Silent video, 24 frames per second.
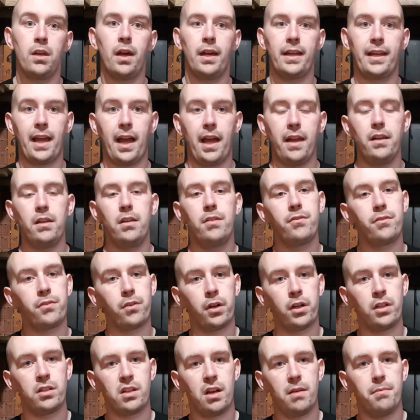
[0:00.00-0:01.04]
Again,
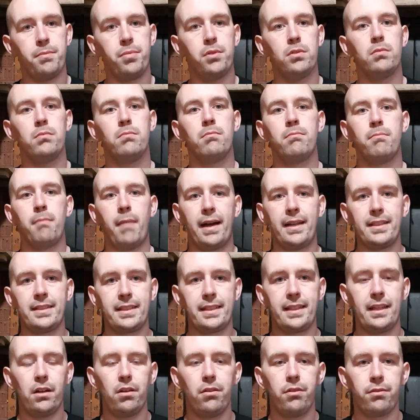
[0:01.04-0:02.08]
for example, my
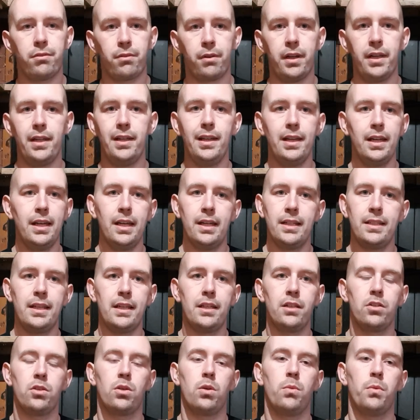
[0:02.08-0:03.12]
CL3
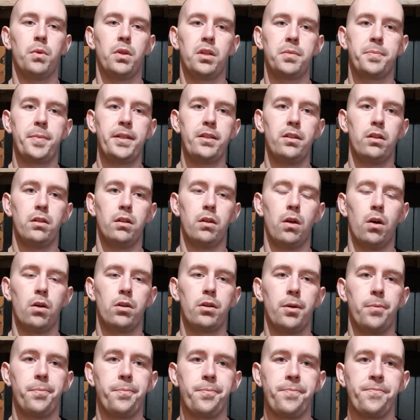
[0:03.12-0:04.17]
didn't come with a spindle
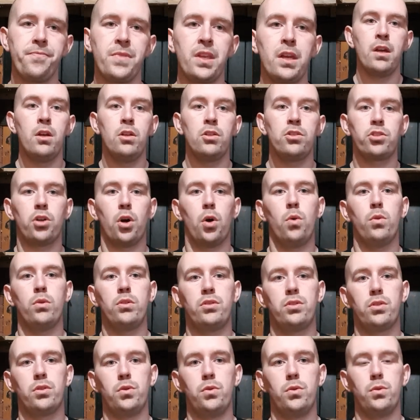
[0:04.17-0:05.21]
lock. So
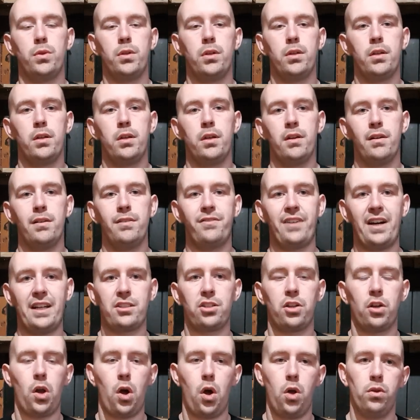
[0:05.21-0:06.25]
to
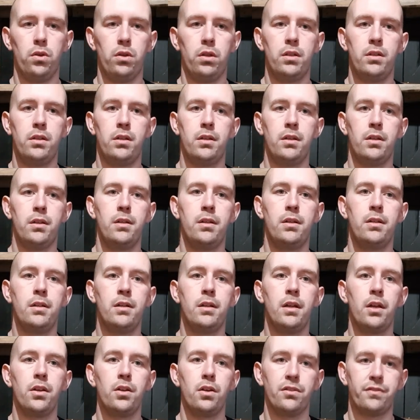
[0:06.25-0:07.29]
fasten on
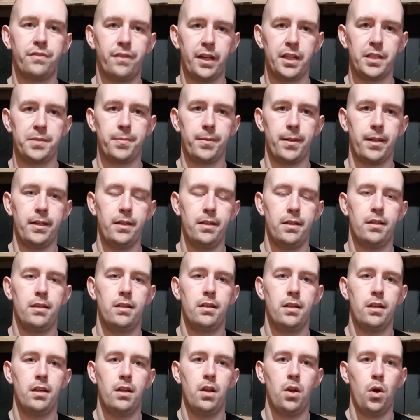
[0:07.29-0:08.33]
your faceplate,
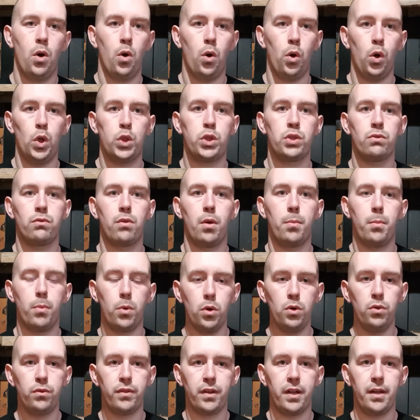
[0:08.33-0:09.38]
or to
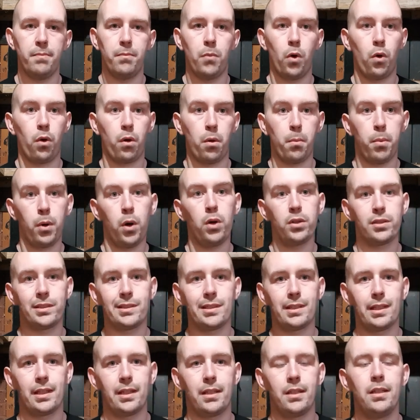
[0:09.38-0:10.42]
remove it more
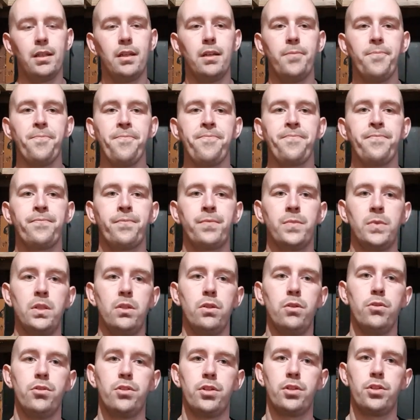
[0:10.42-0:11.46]
importantly,
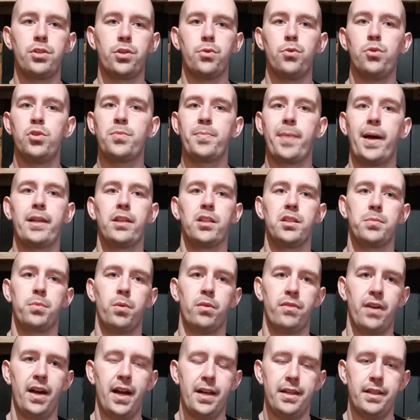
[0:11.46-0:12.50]
use the 2 spanners
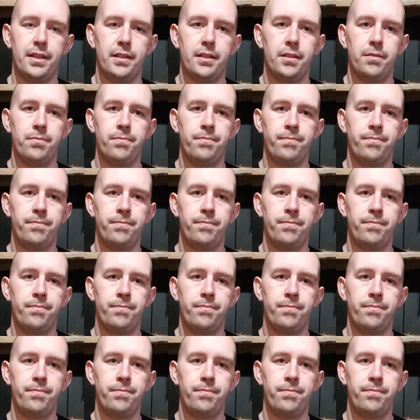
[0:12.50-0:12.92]
provided.